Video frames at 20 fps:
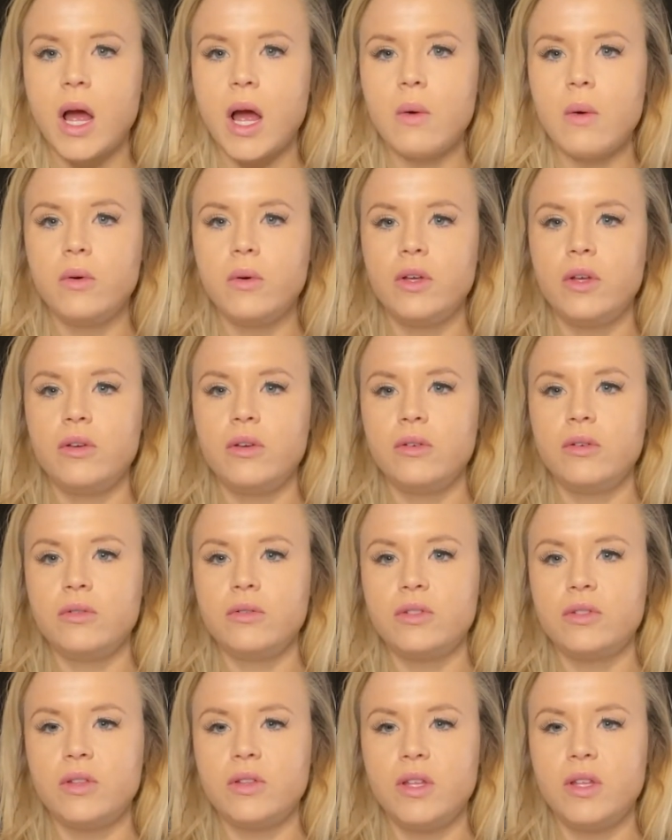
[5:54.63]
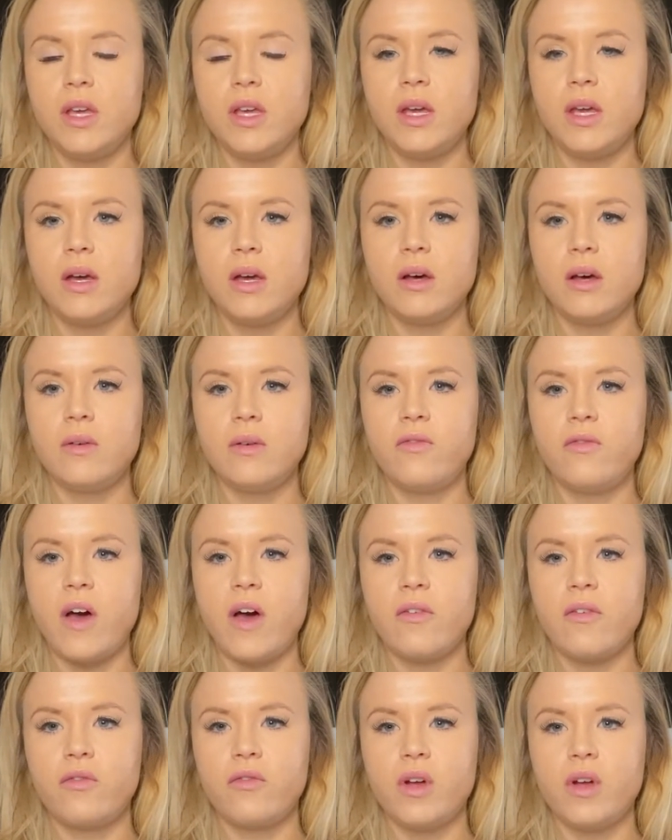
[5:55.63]
I will use the
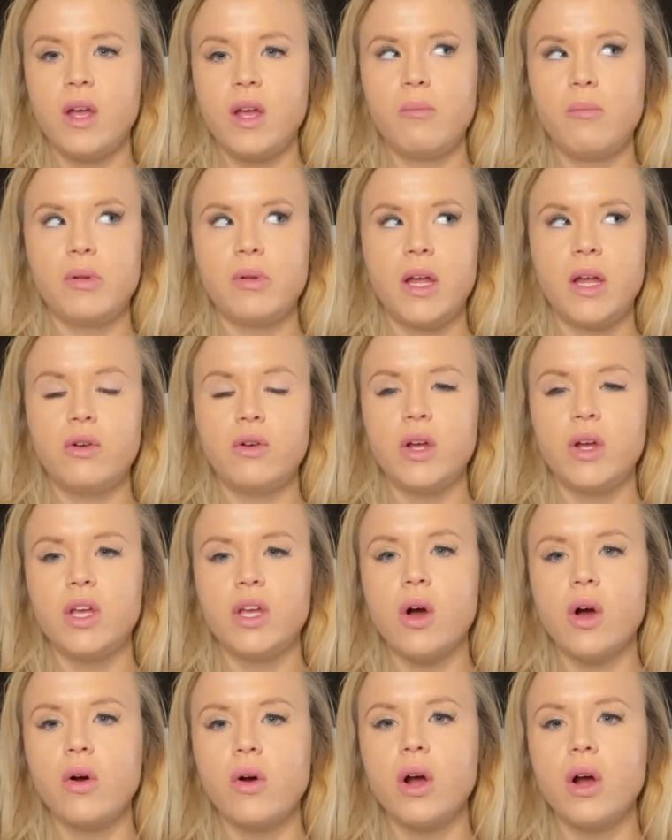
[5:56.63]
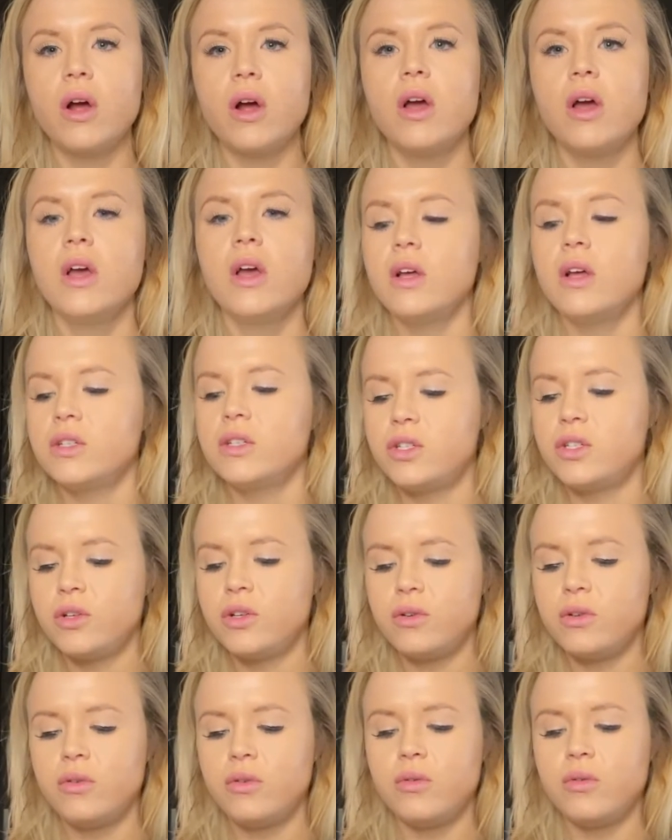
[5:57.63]
fat-free plain Greek yogurt
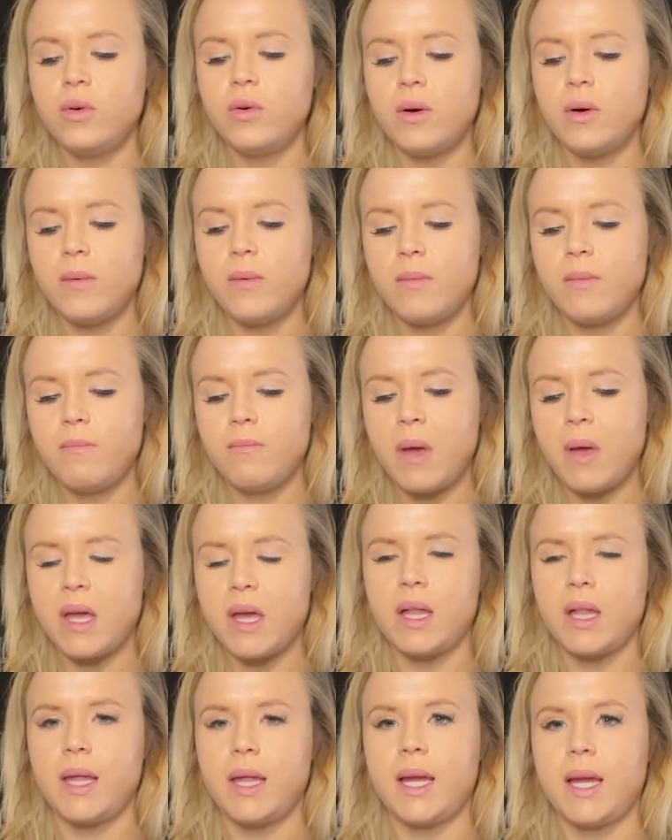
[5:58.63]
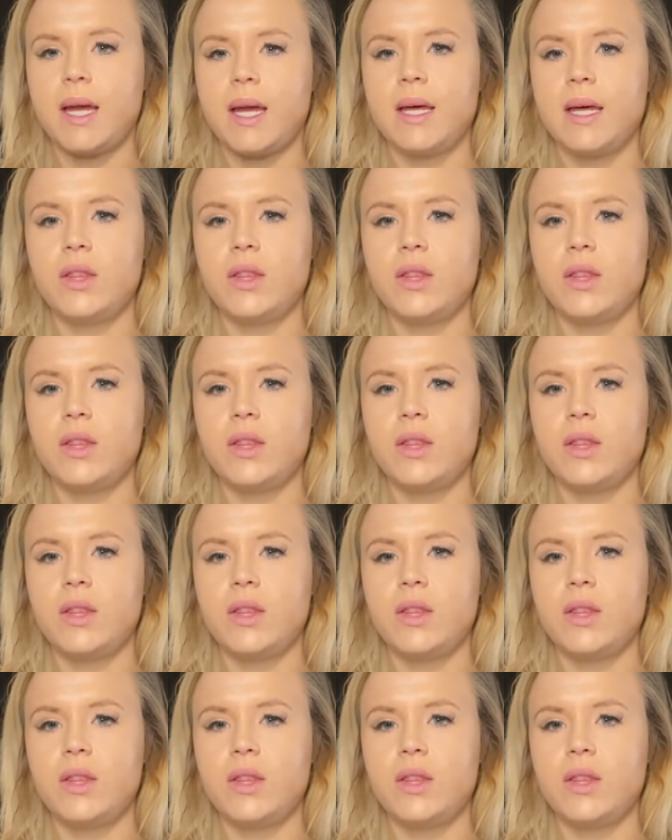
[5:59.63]
to make it like